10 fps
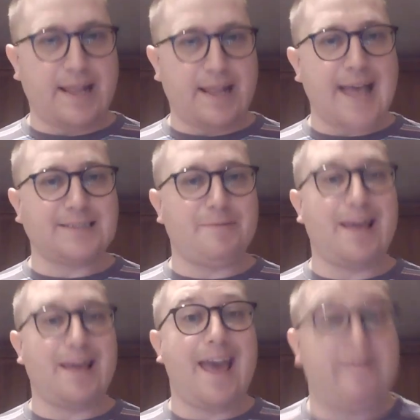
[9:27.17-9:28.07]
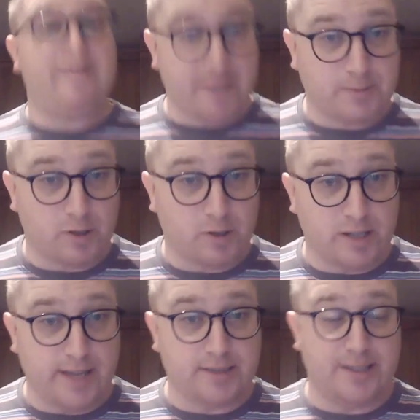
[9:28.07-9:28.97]
and it has to be Airfix
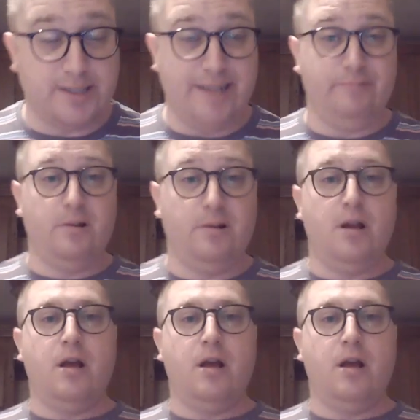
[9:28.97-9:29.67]
model kits now.